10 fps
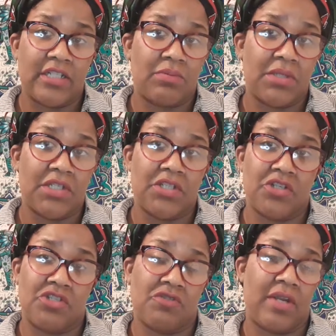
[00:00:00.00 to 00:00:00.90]
with the
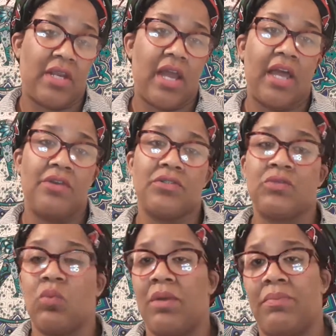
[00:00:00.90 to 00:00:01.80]
surgery. I know
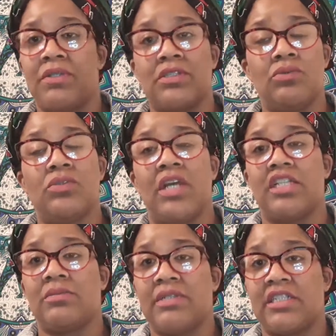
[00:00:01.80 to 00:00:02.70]
one person whose
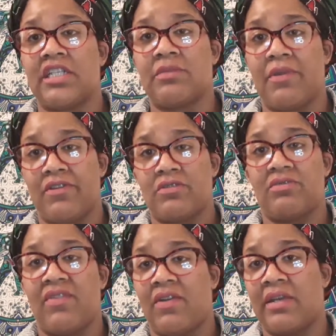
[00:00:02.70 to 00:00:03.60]
husband's experience was
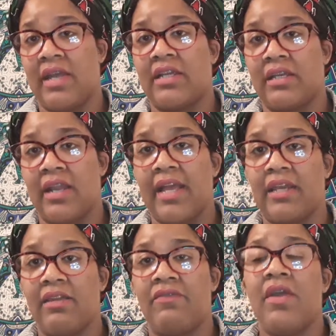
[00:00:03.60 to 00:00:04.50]
very
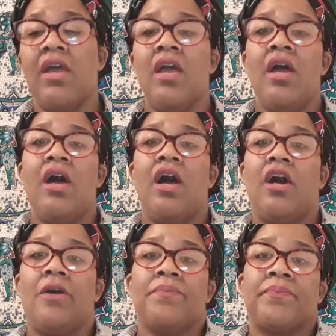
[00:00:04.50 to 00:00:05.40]
negative.
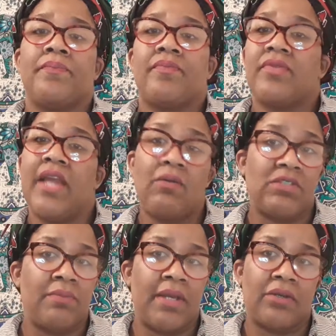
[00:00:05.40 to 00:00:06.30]
That was
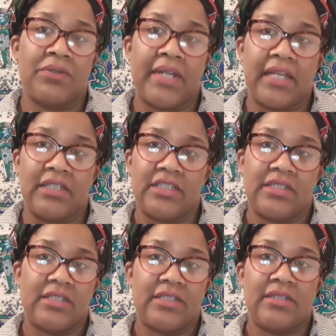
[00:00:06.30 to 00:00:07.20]
medical
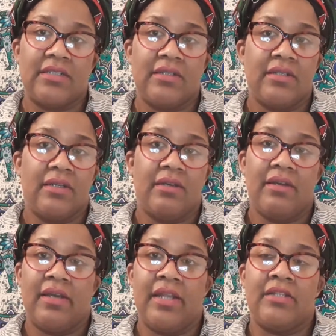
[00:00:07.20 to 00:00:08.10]
negligence.
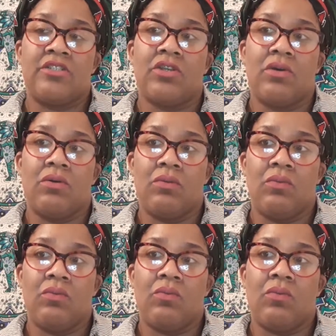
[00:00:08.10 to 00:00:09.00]
And so
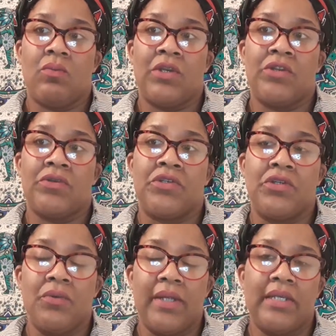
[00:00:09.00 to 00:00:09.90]
when you're
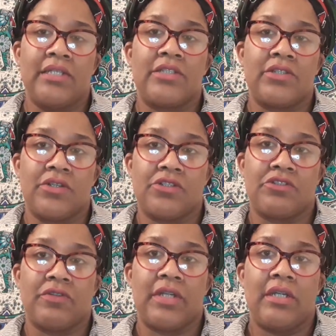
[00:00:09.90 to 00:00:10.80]
doing this
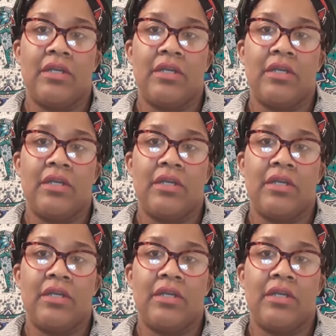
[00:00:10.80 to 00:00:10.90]
surgery,